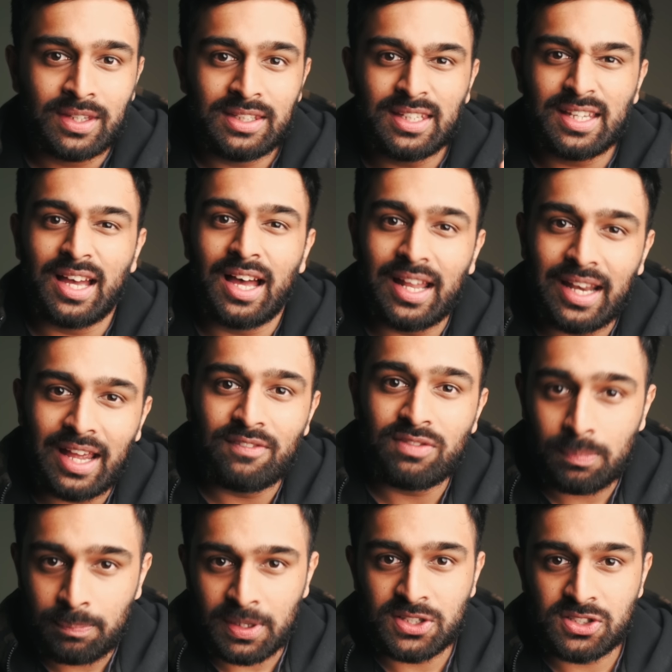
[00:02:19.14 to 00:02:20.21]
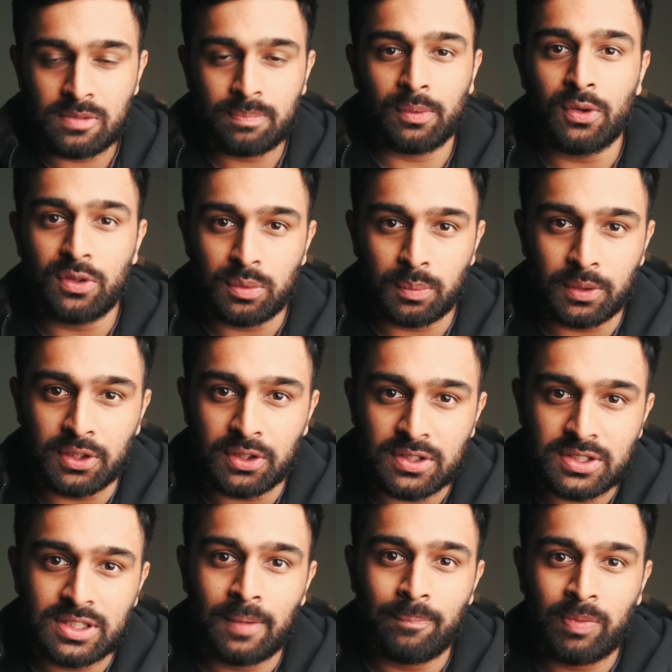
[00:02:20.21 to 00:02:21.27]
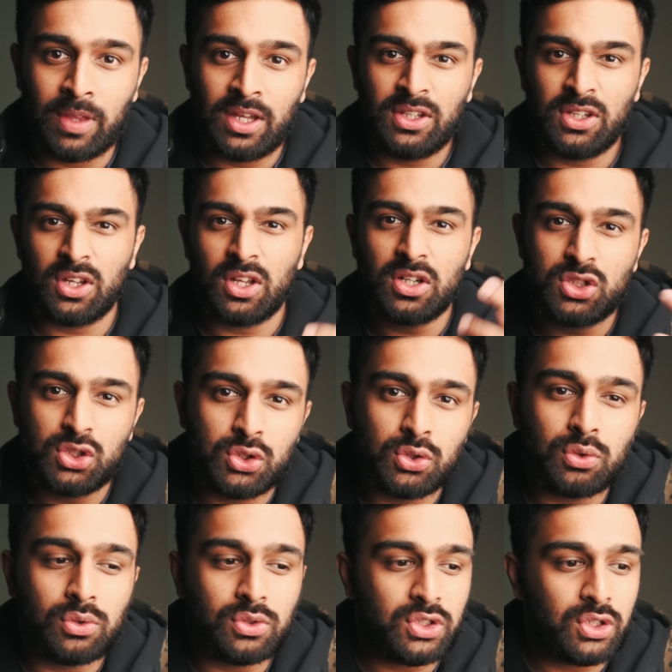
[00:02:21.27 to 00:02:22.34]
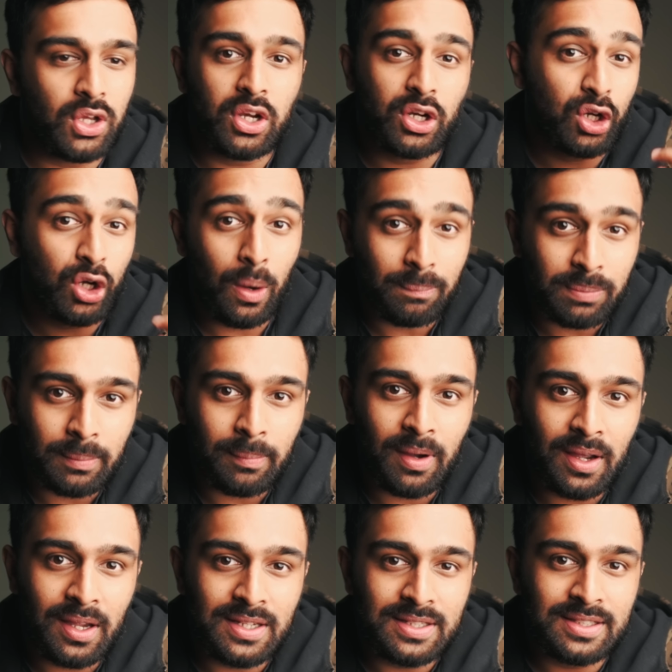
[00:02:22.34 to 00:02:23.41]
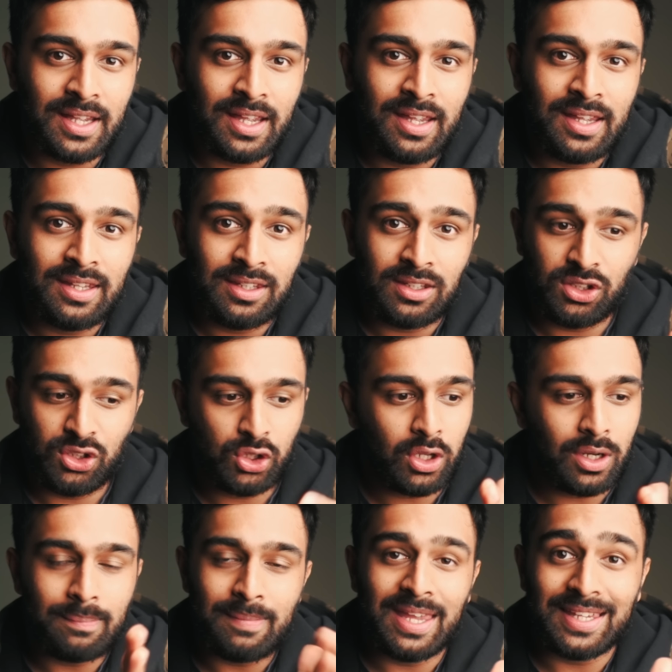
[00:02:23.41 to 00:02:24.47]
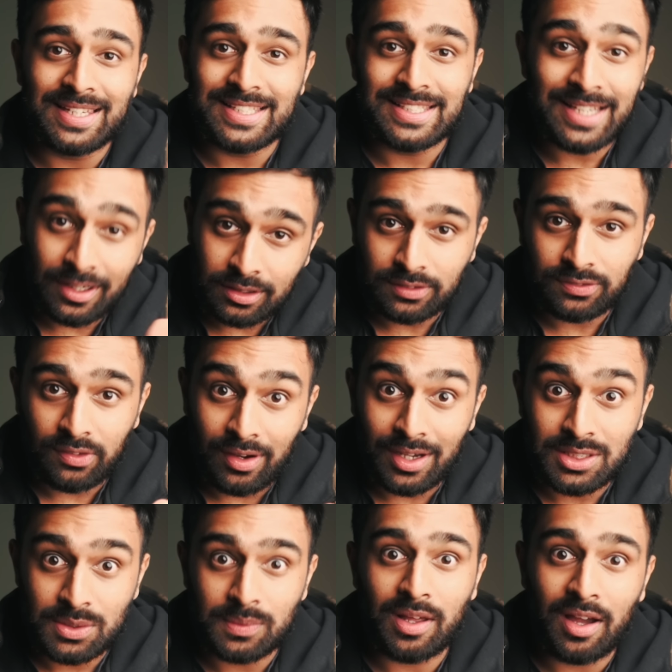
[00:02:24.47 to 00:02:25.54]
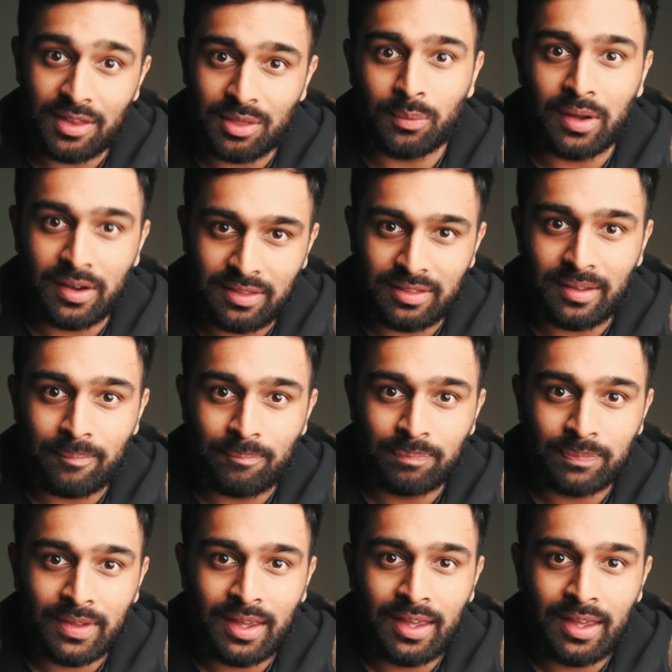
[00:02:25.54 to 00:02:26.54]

You can't have the best of both worlds. You gotta choose, you gotta compromise, you gotta make a sacrifice with either one of them.